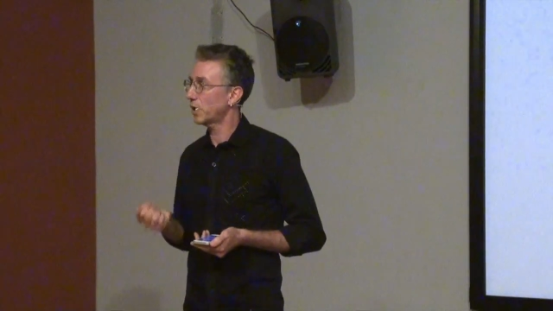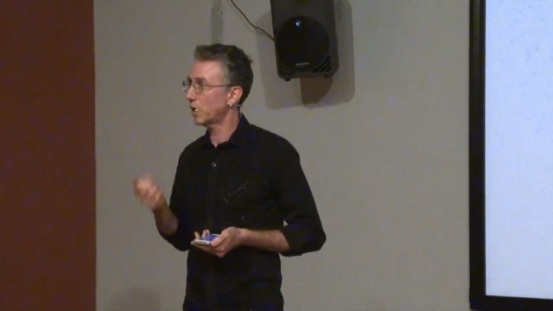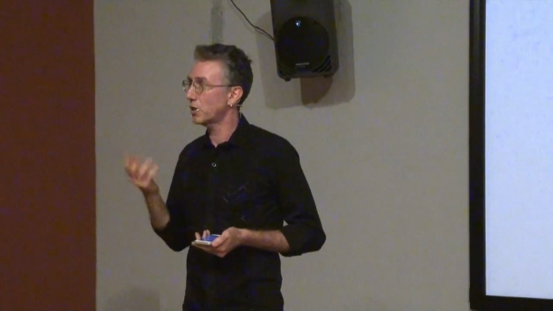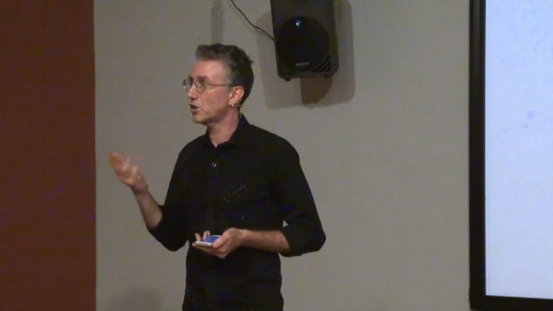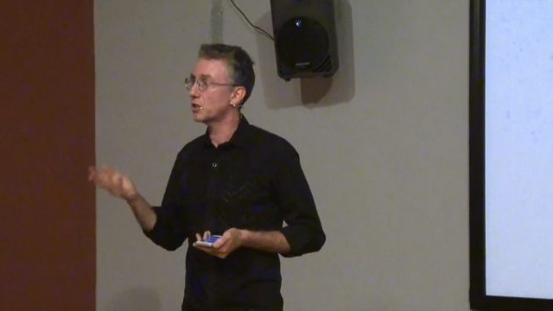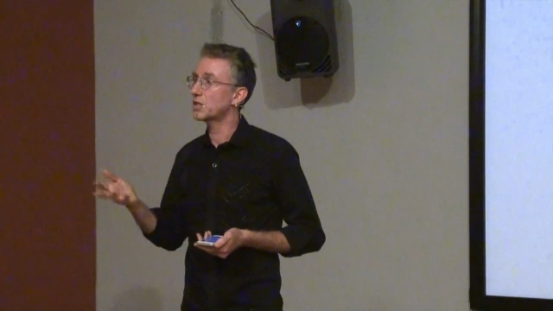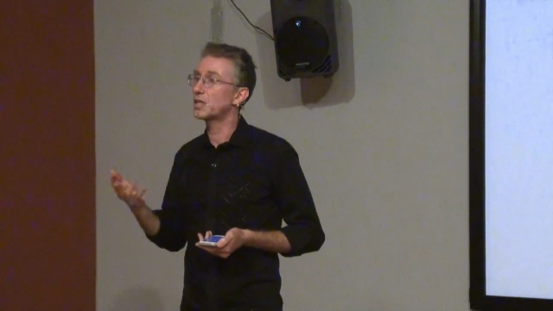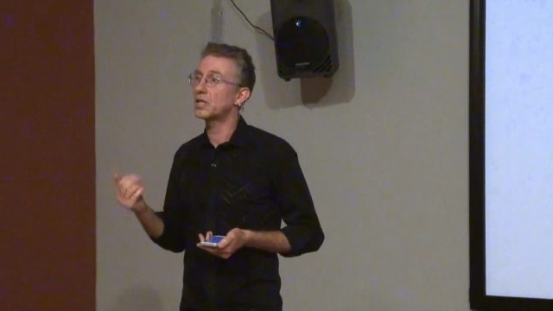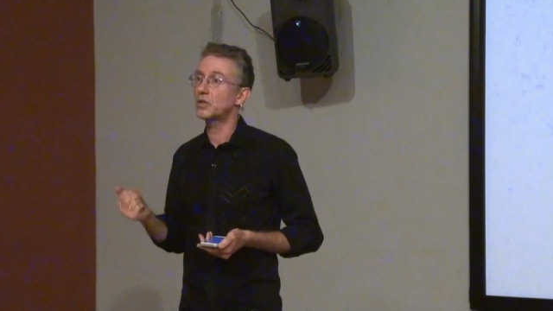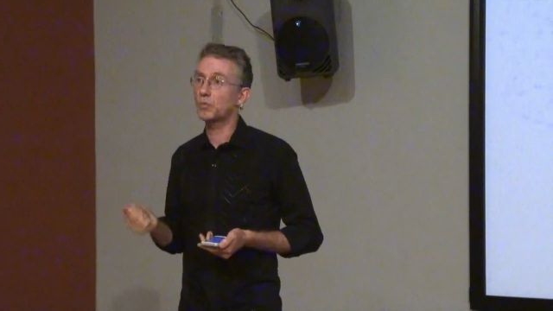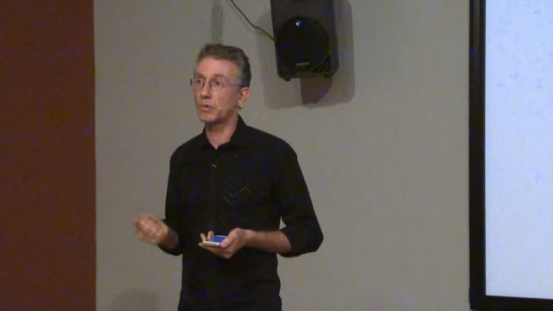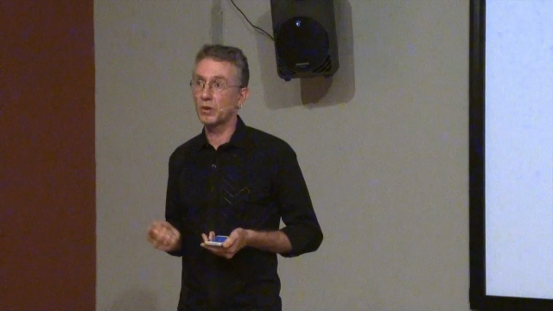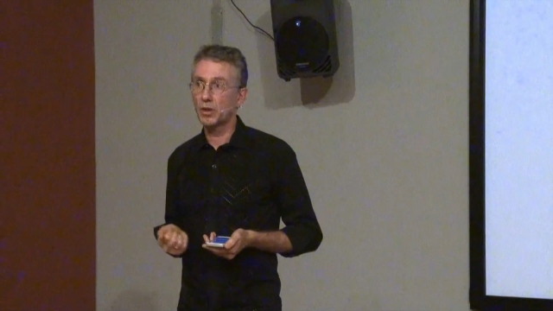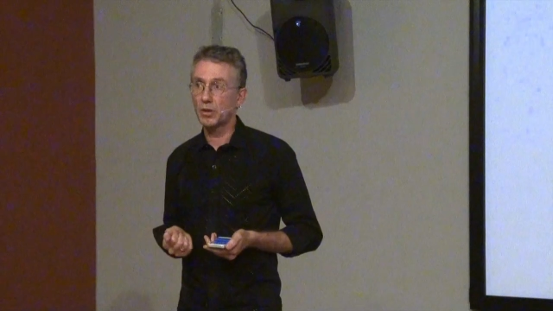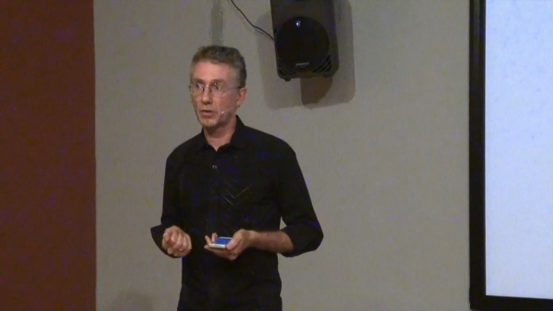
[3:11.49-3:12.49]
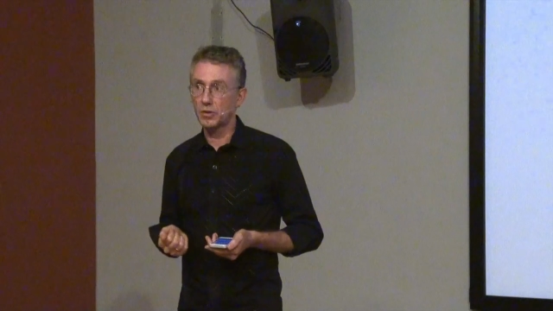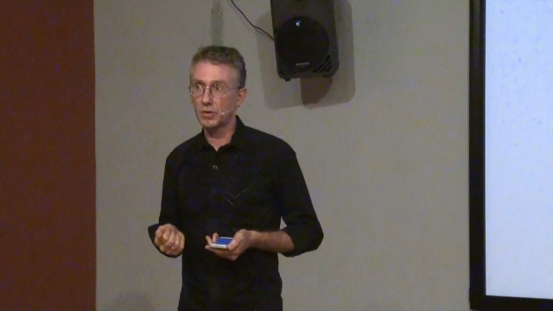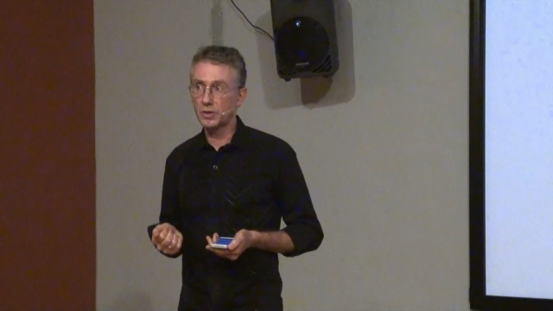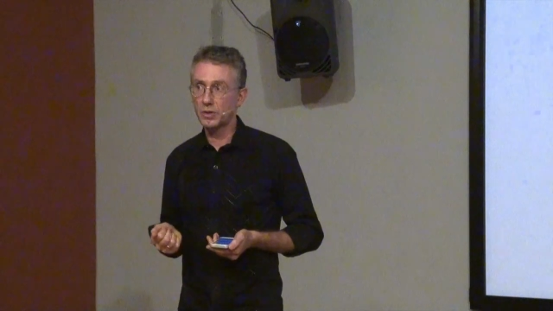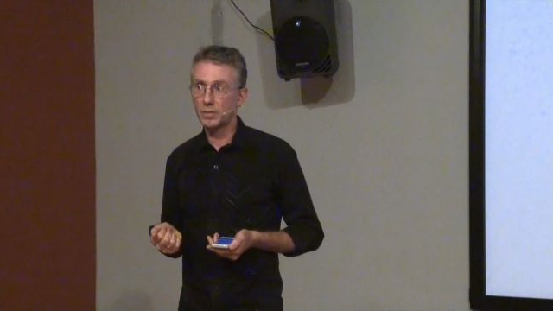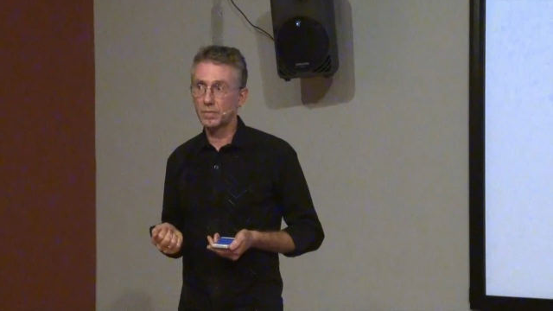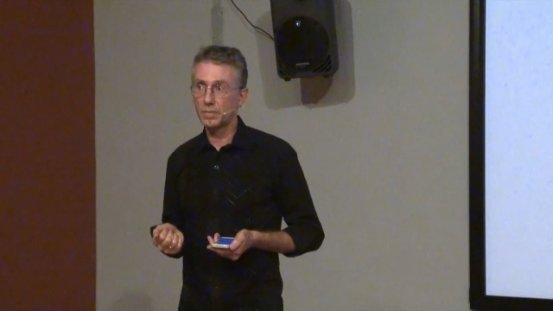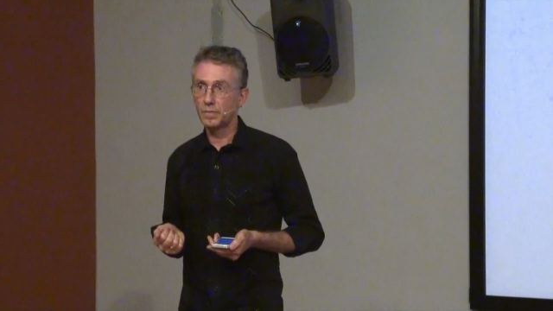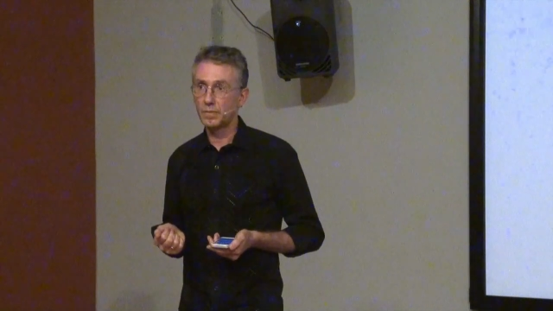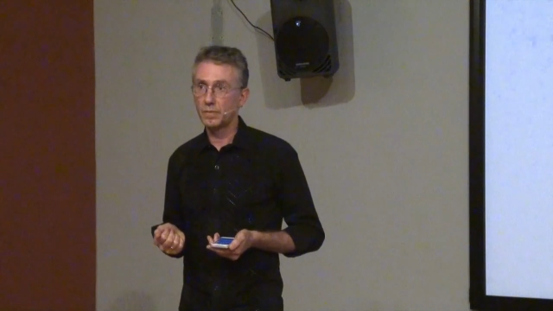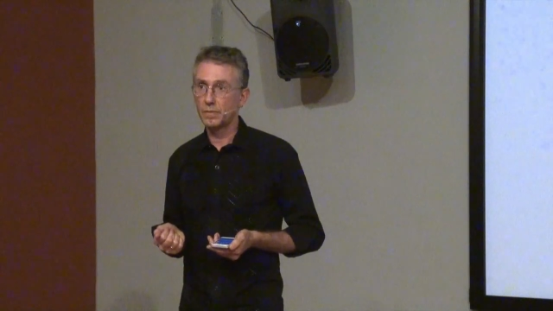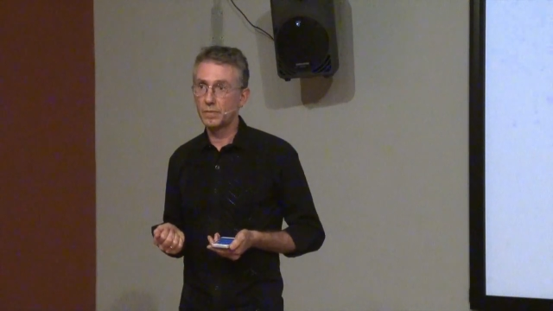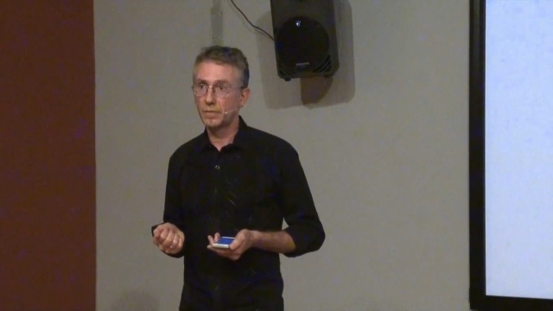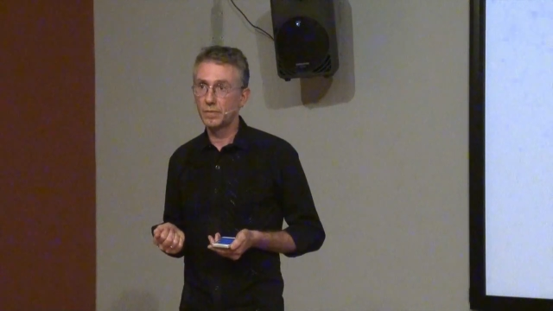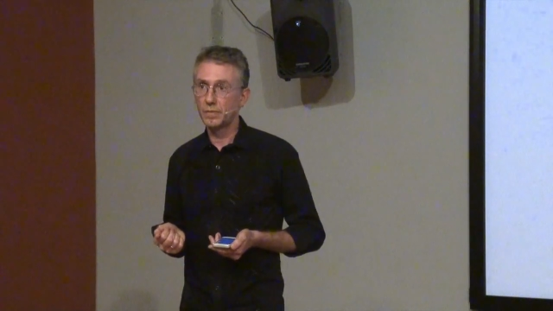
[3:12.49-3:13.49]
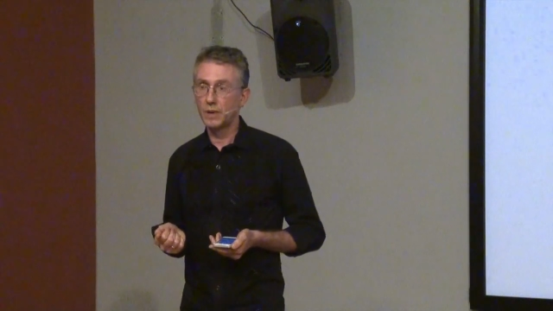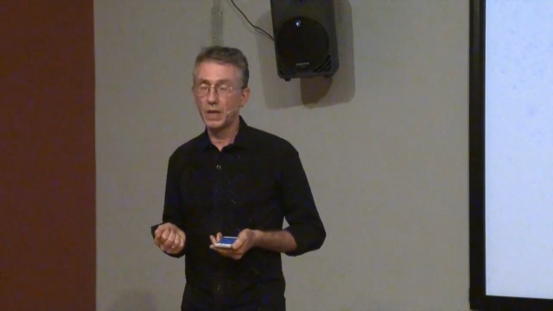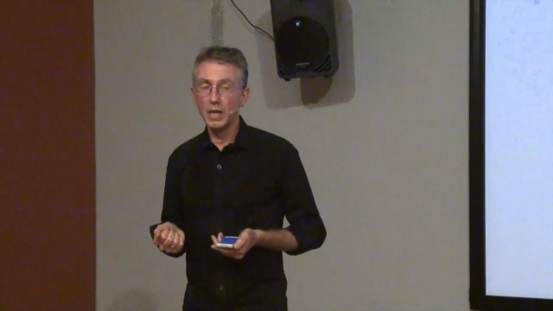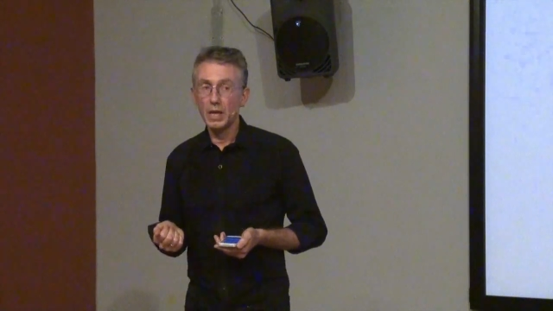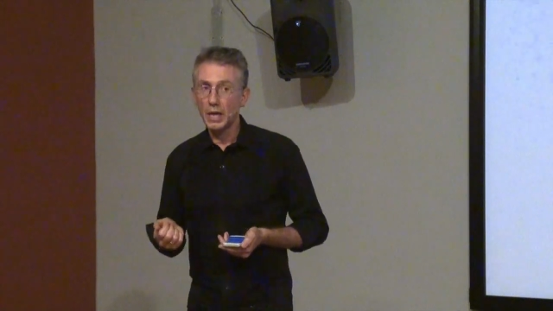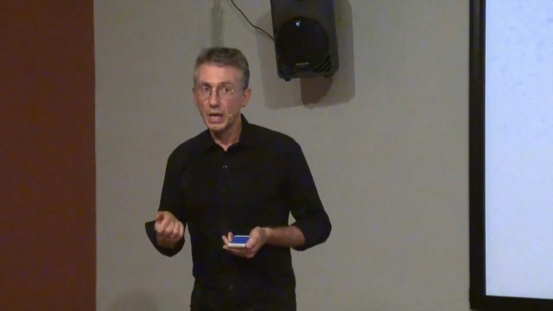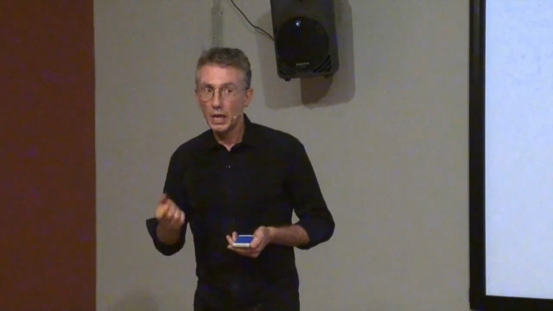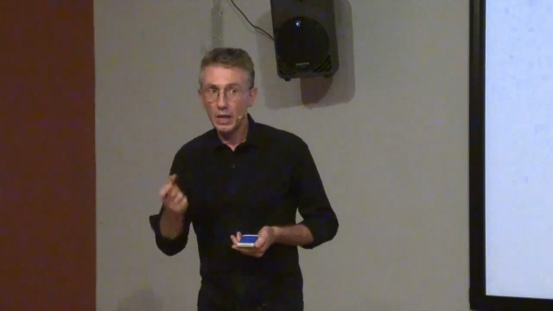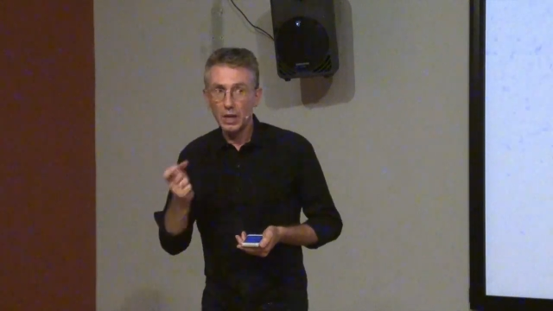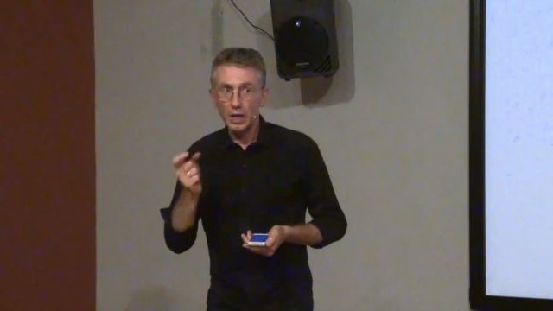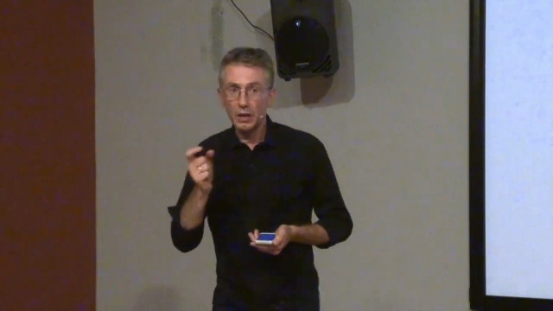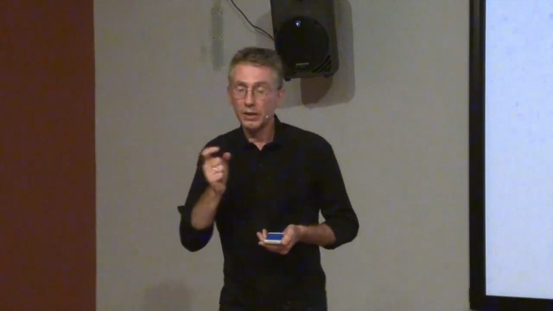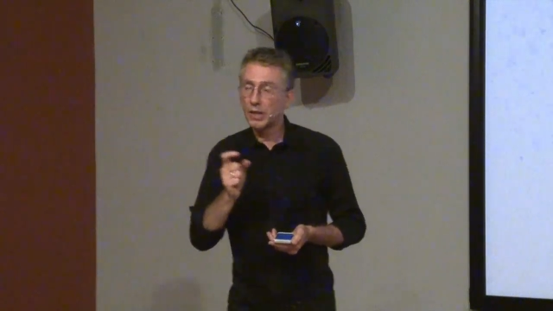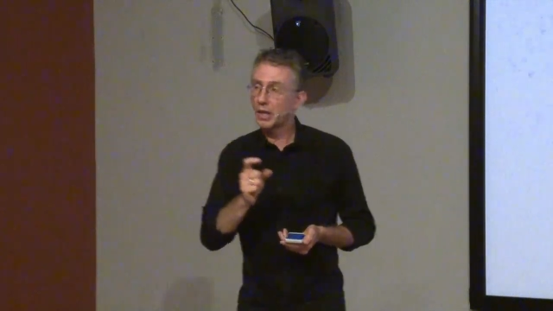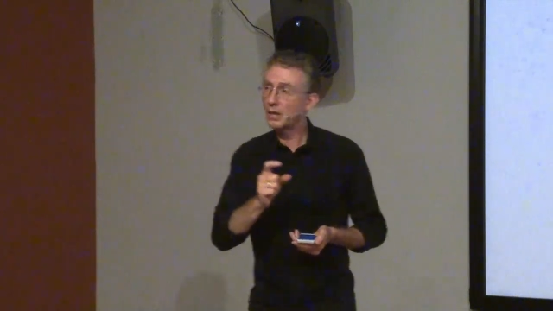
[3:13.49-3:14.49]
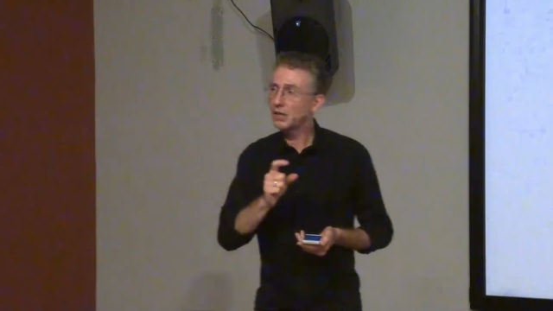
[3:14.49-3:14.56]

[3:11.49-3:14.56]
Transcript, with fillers: consciousness with others. The